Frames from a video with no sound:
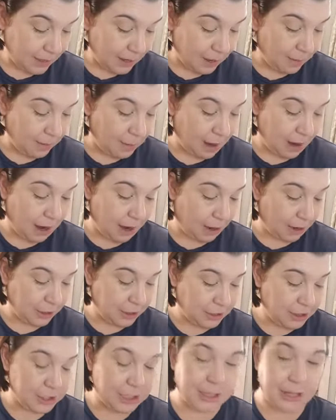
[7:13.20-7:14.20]
my
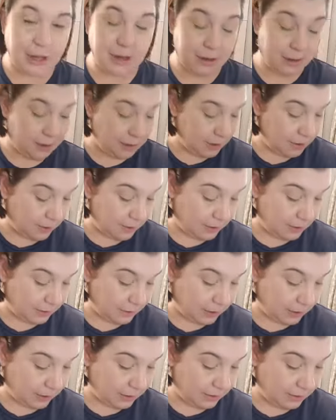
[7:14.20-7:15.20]
urge to go, oh
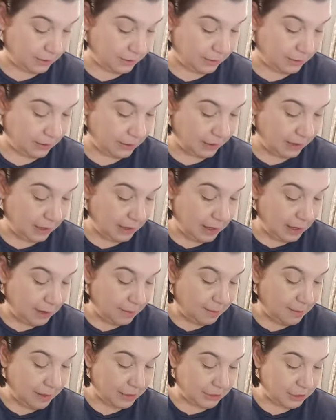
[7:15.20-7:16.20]
no,
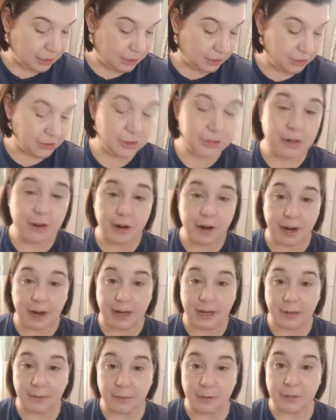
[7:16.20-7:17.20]
my children are
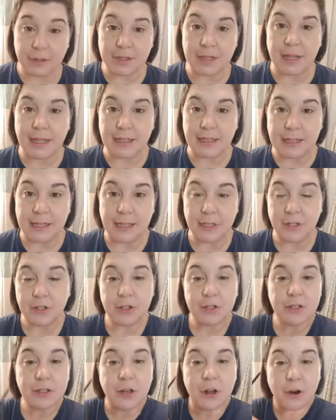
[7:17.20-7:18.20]
animals and
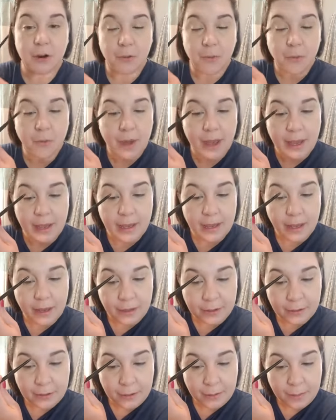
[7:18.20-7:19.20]
teachers are way
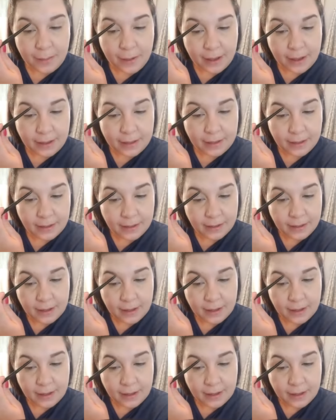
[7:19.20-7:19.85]
underpaid.